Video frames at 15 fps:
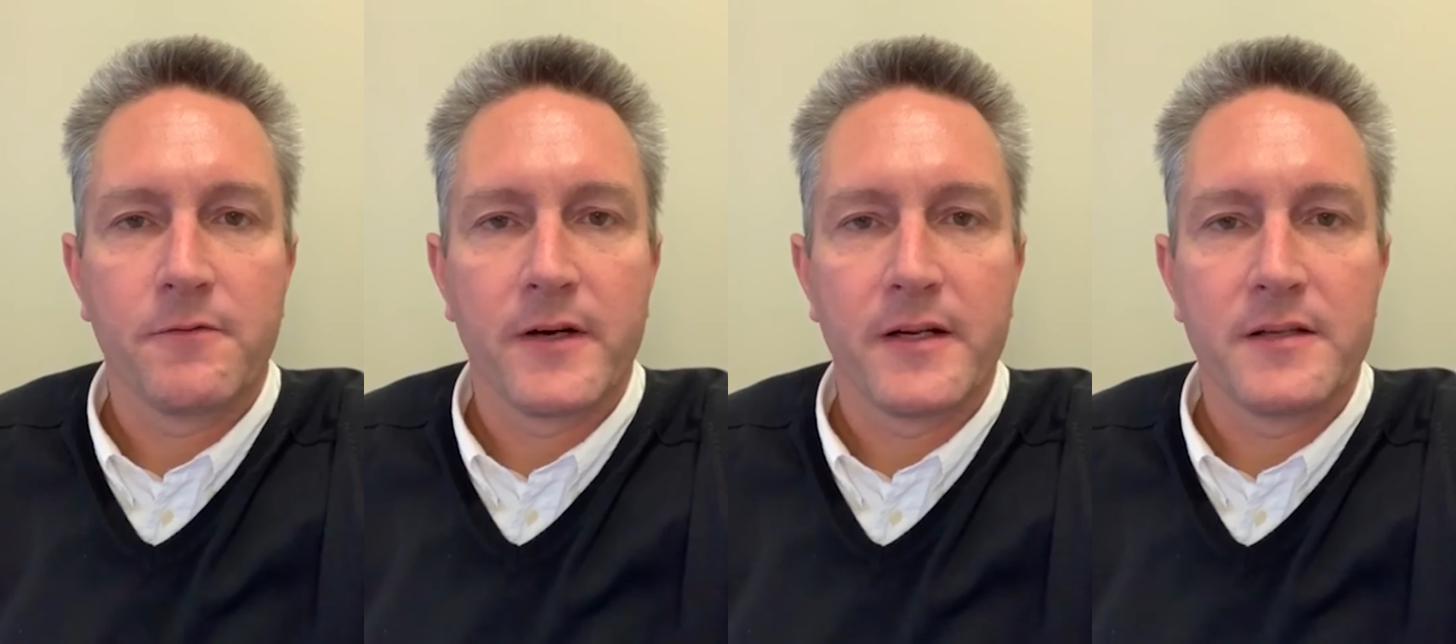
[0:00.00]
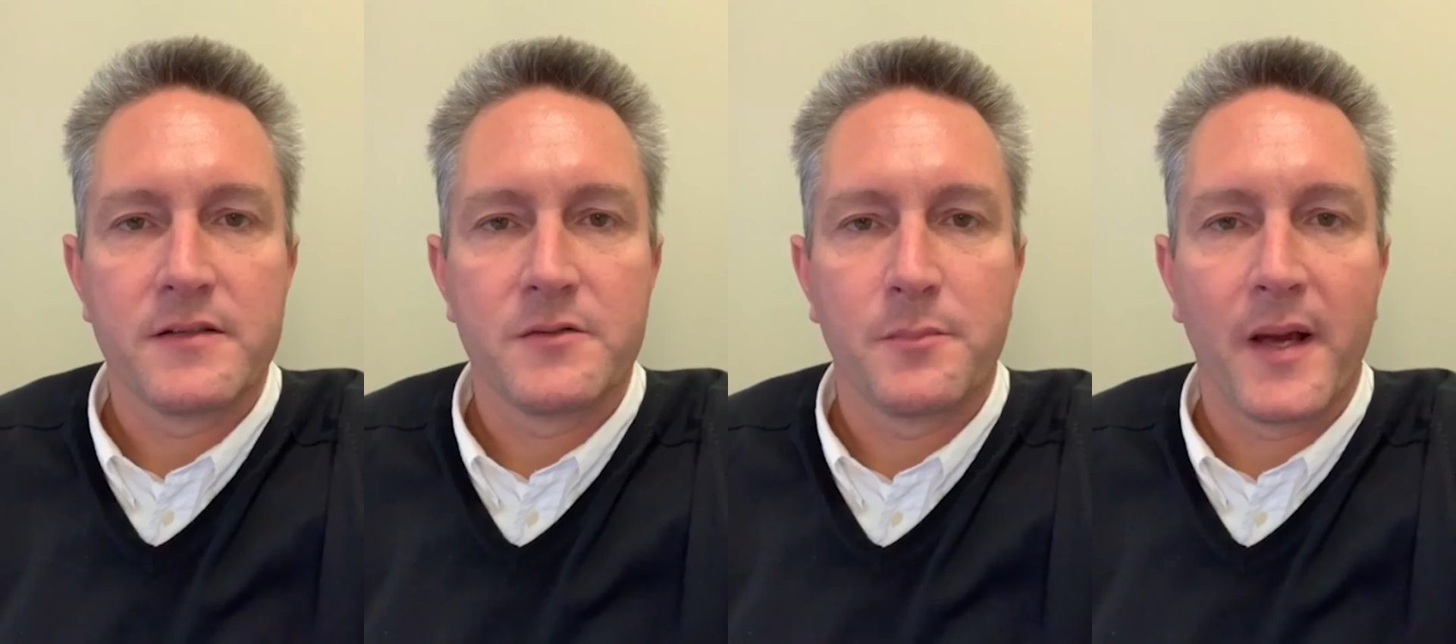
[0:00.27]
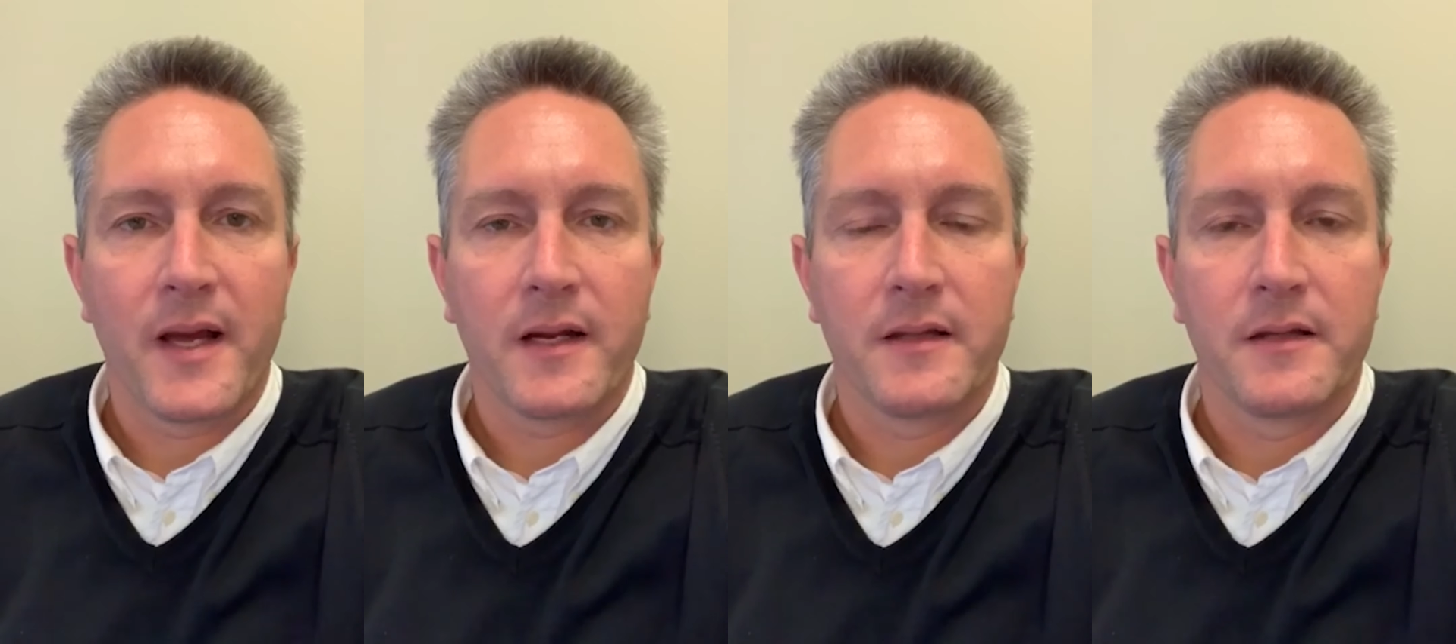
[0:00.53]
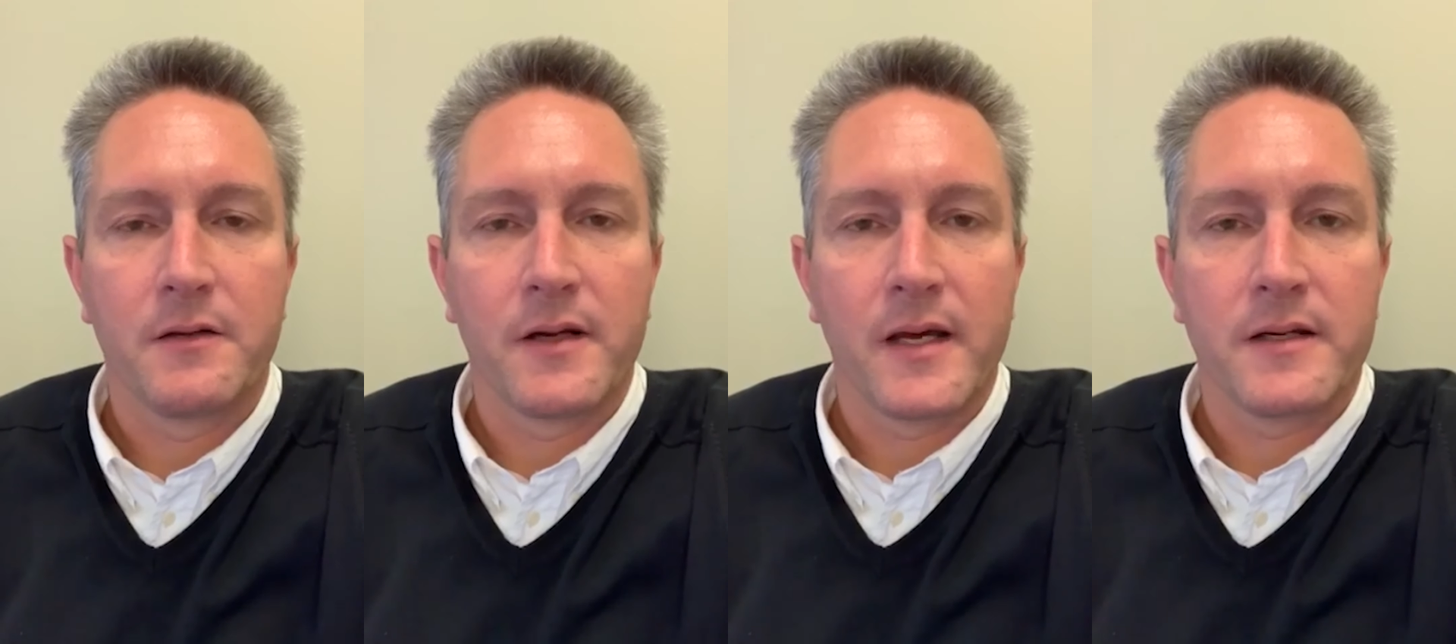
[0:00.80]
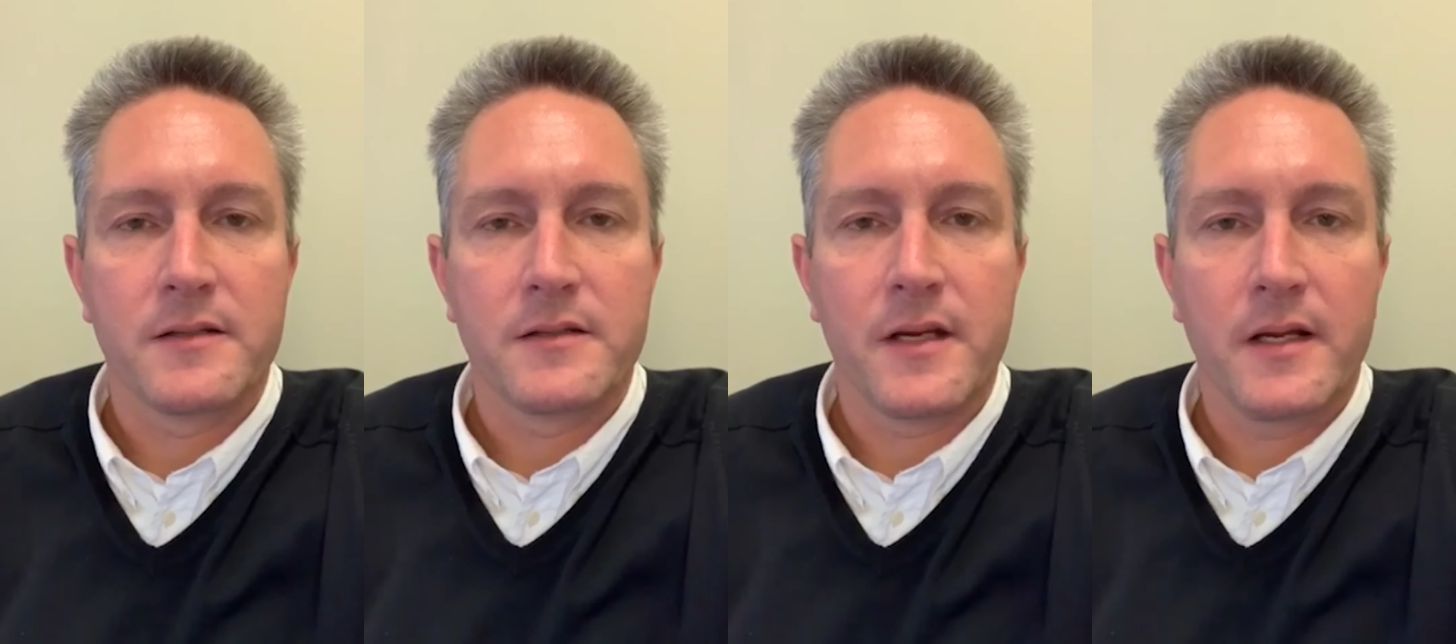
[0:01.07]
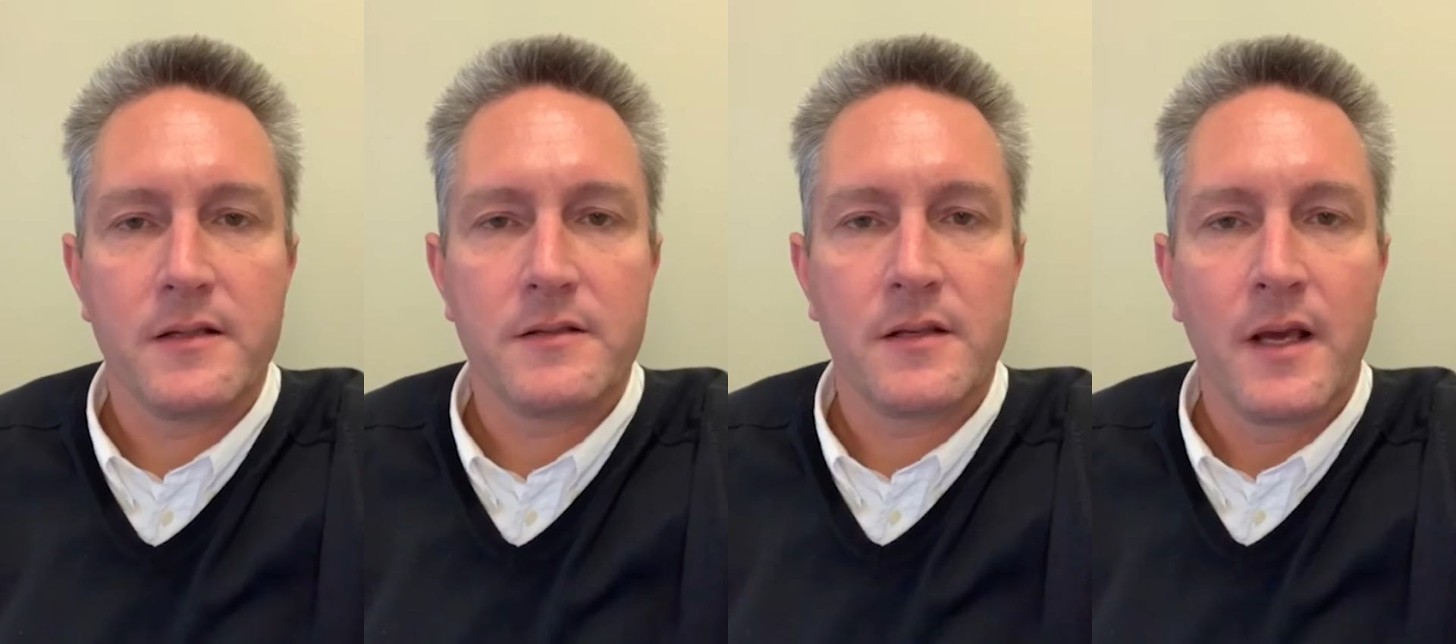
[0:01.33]
friends back in the United
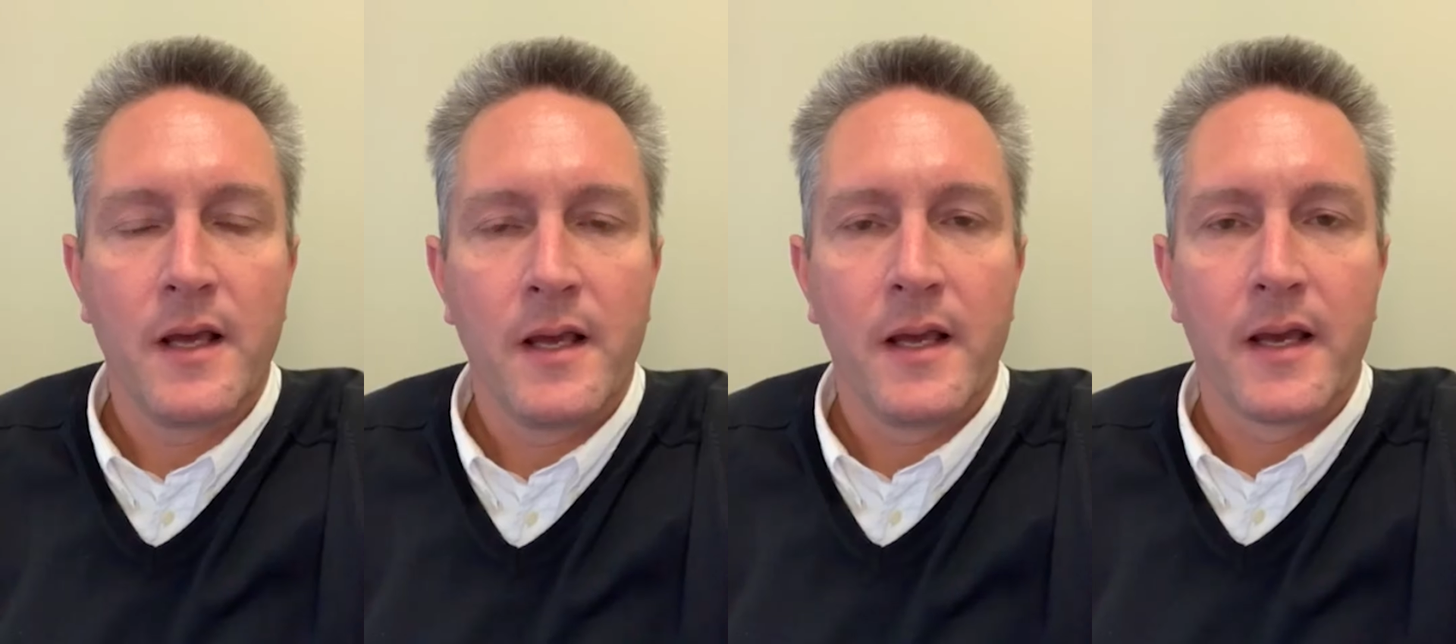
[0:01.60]
States